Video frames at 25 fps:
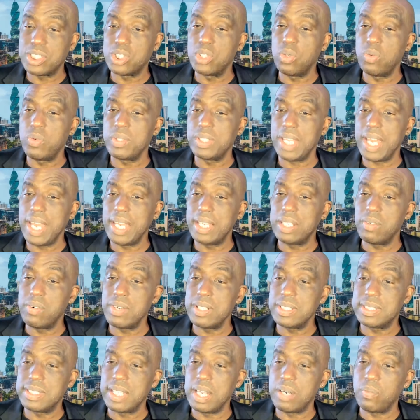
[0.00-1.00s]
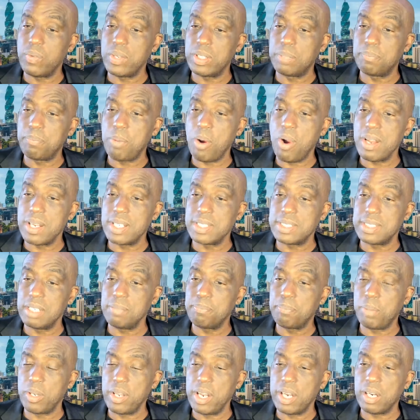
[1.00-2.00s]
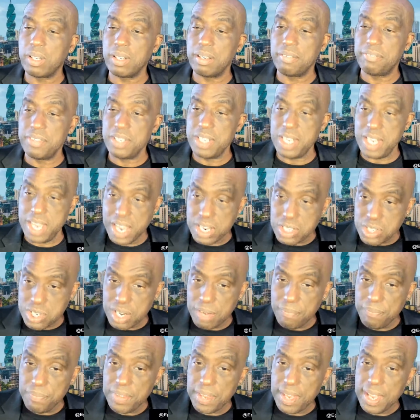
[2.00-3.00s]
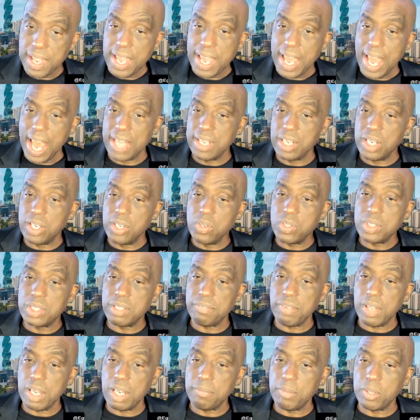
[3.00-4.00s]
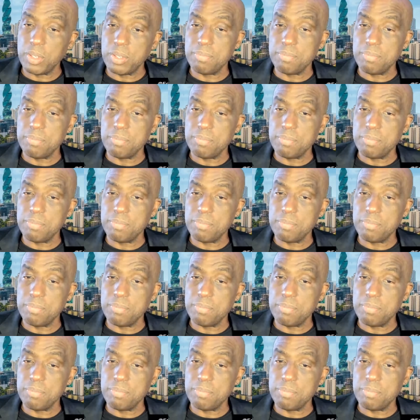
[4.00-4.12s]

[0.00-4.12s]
to do with ignorance than with partisan political affiliation and the news available.